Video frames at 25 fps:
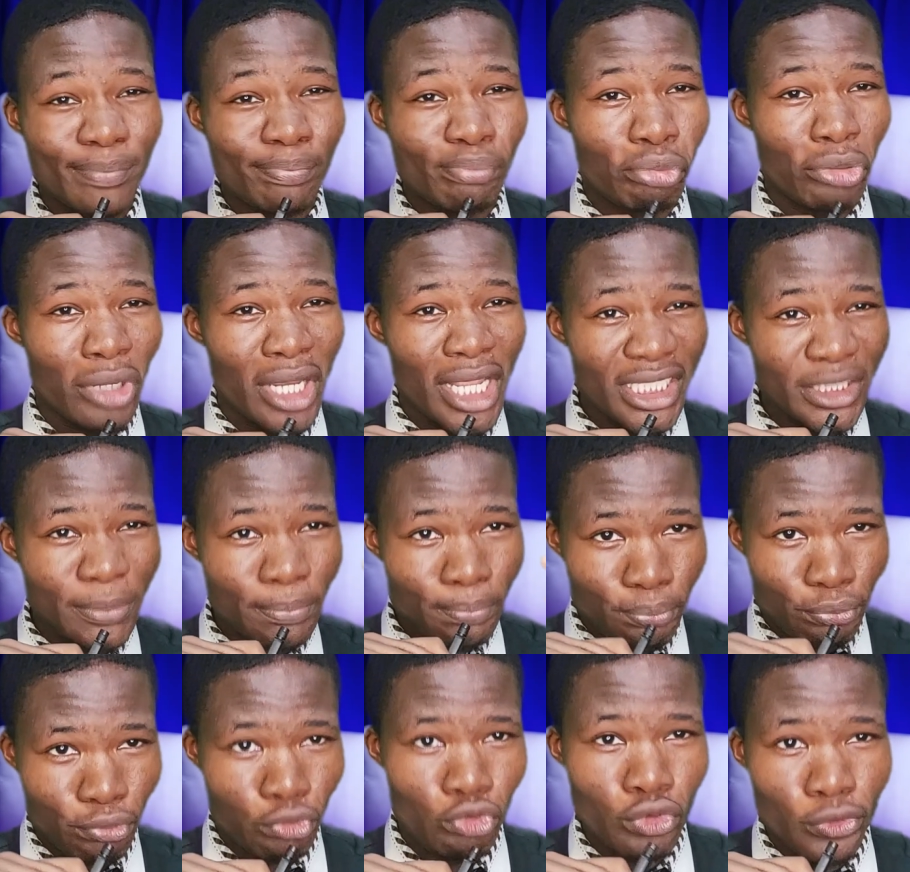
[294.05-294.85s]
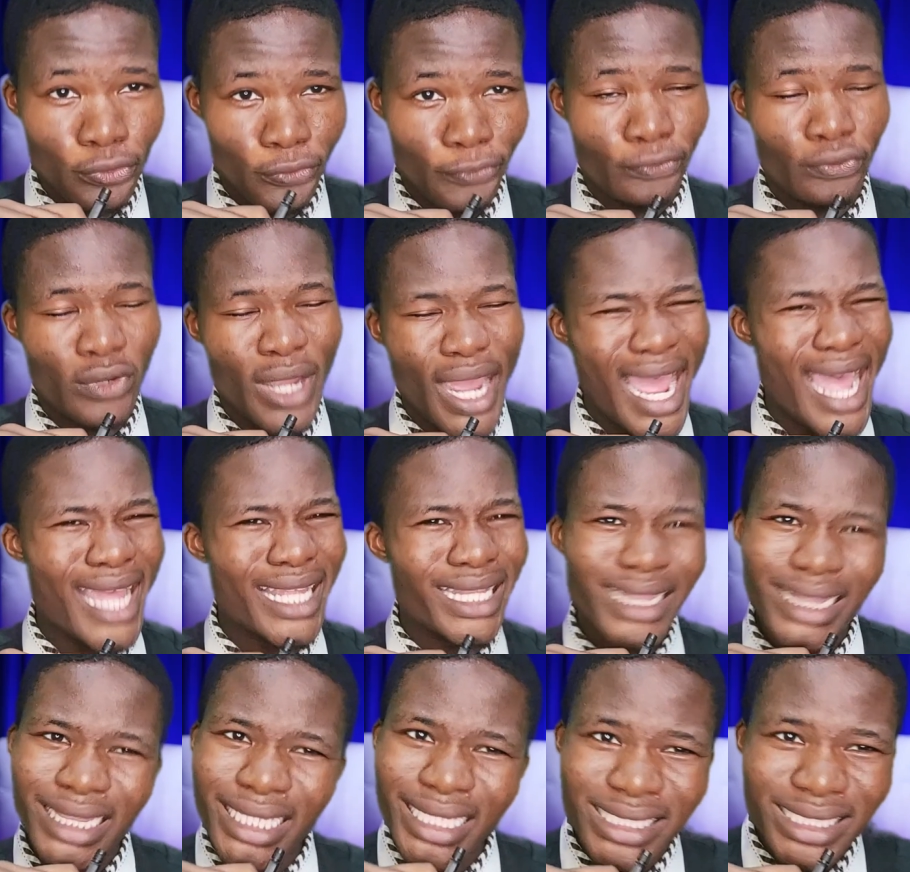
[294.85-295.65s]
is bulletproof,
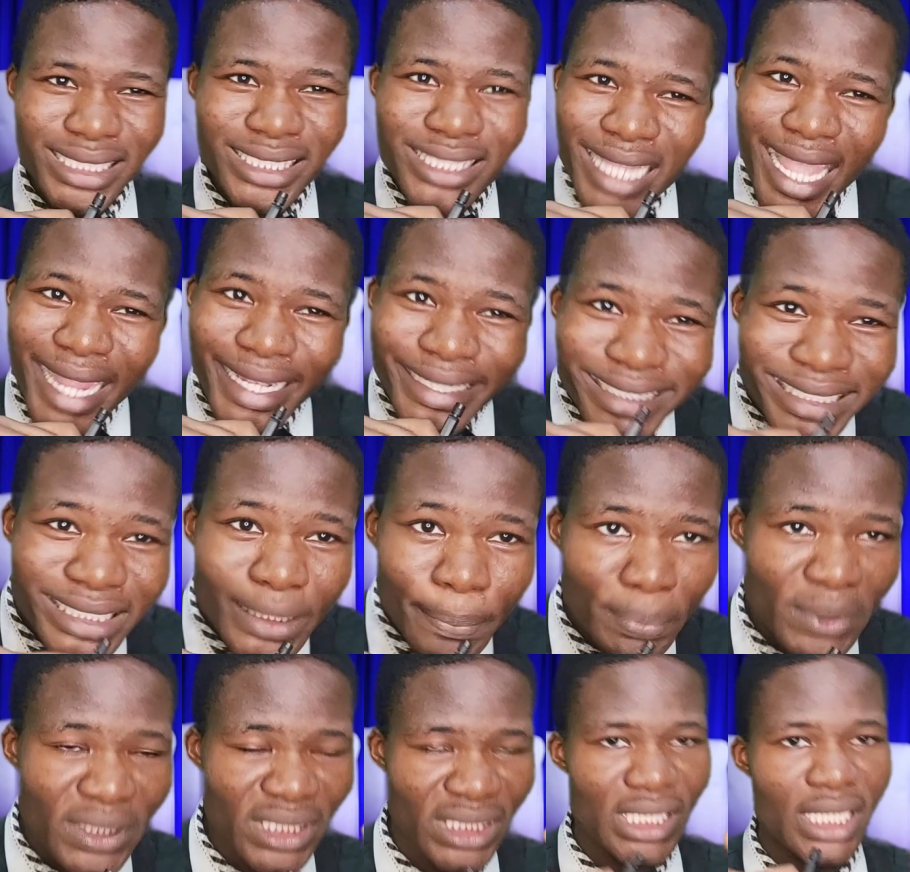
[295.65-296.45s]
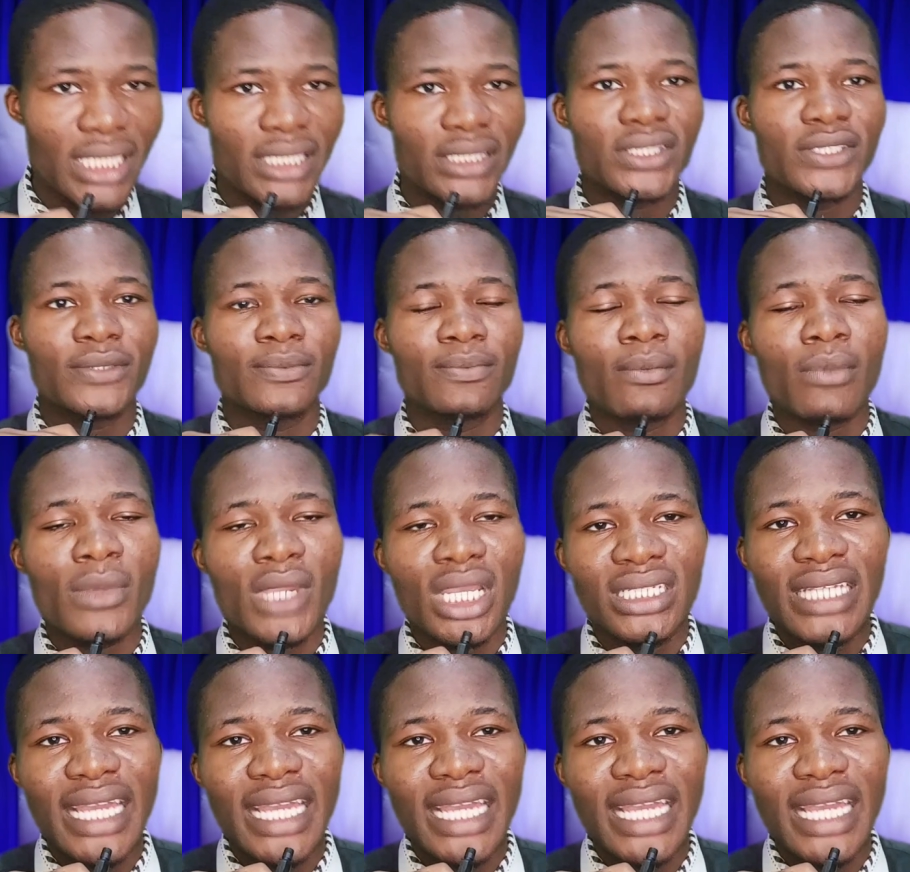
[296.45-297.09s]
at least 90%,